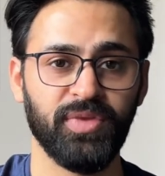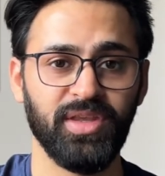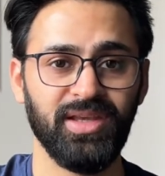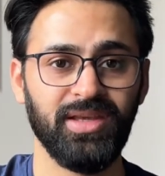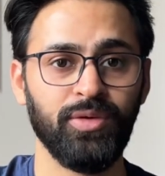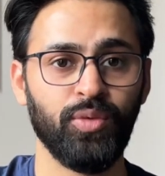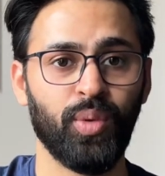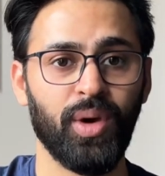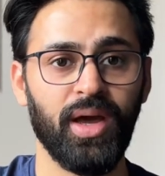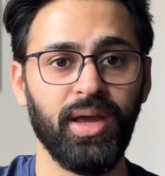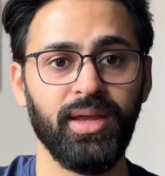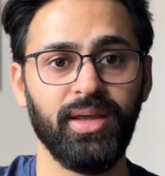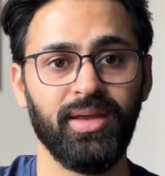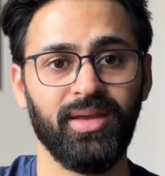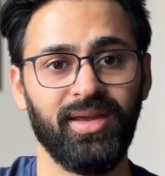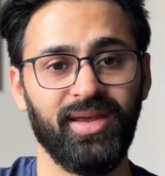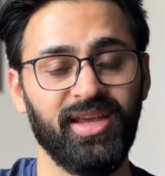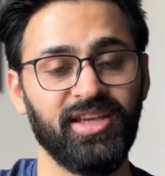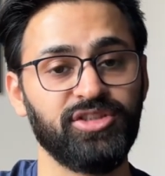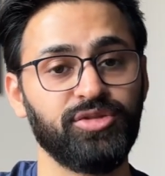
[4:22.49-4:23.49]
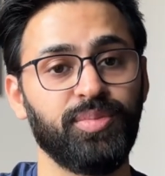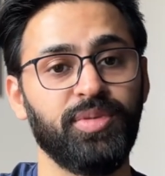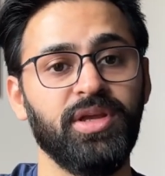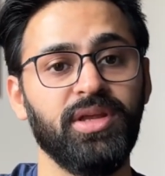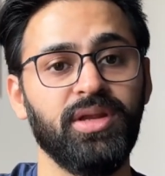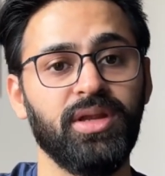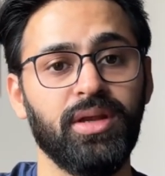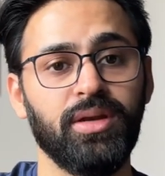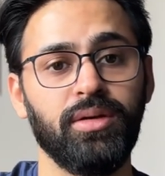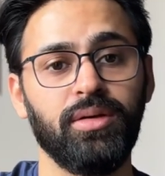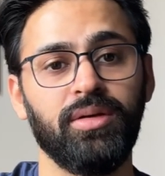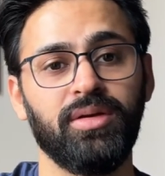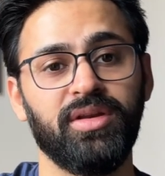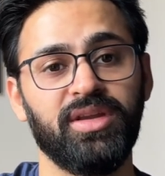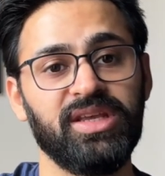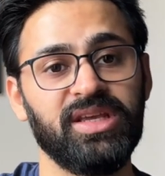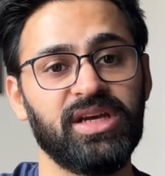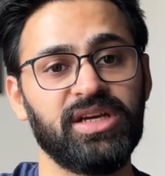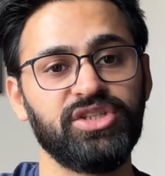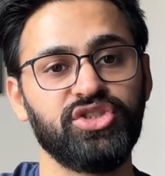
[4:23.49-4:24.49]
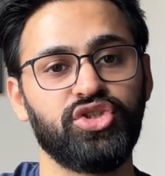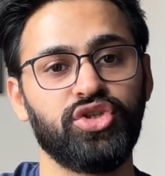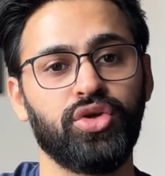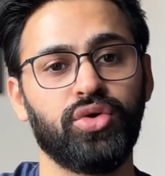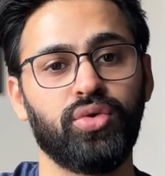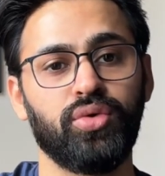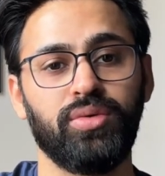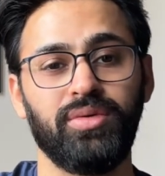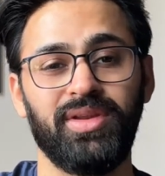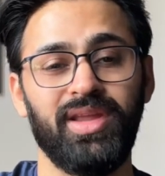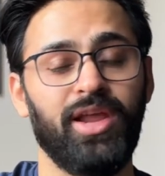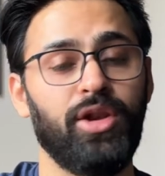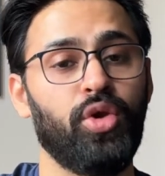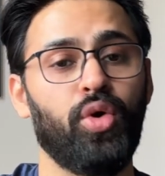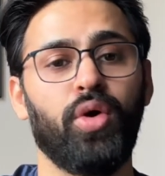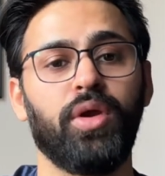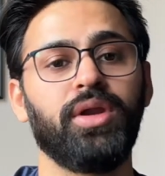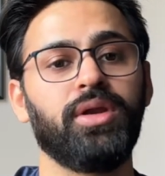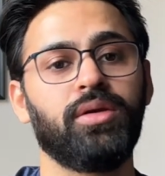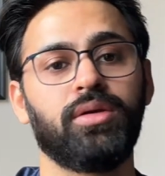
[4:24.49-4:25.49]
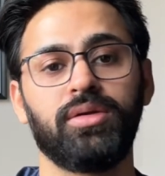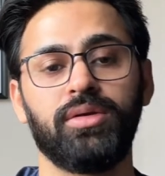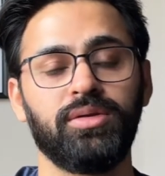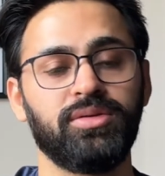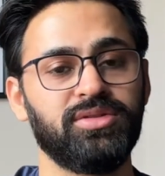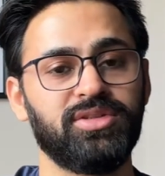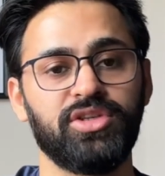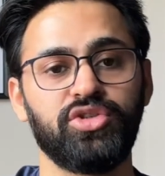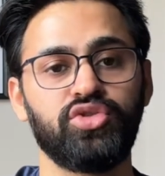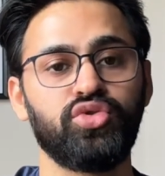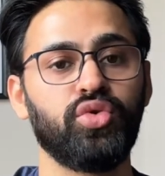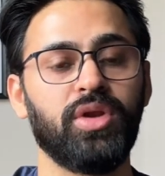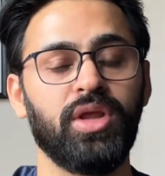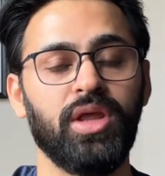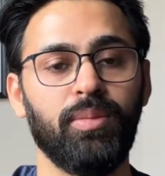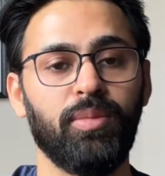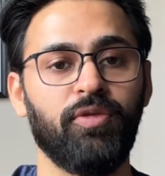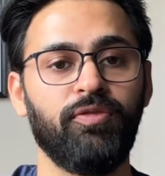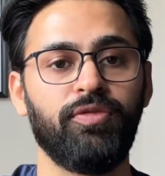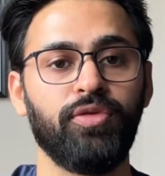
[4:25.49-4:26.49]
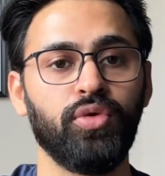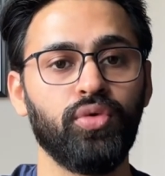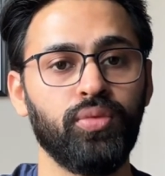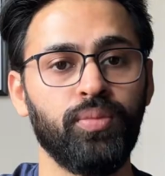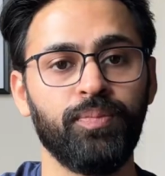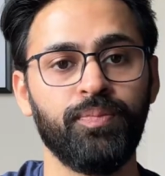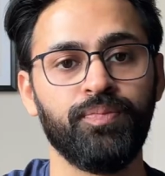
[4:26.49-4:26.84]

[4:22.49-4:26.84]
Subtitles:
EY, Experian, Diageo, Deloitte, just to name a few.